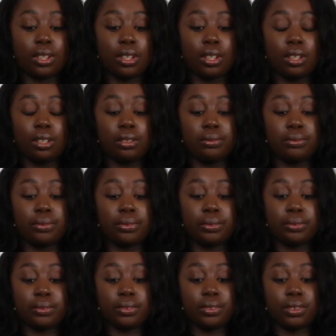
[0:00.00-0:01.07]
of
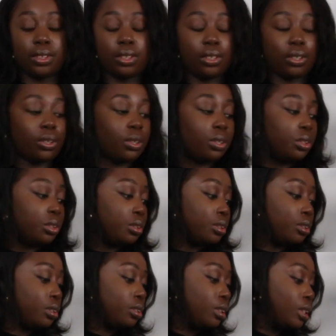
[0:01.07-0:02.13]

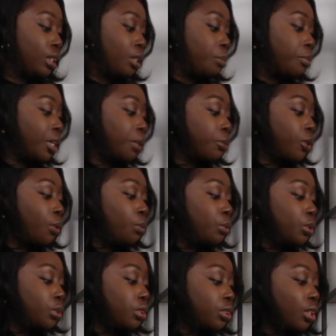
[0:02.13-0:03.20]
oil, but I'm going
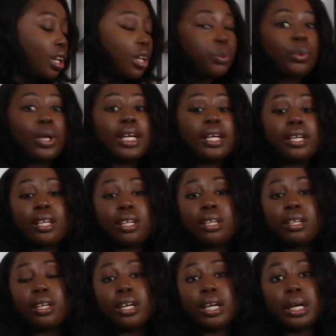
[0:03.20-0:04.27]
to start with
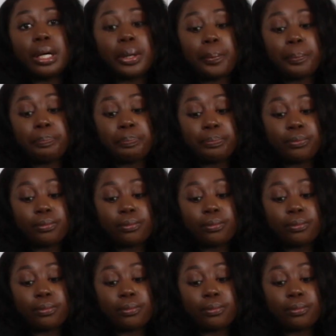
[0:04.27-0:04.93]
1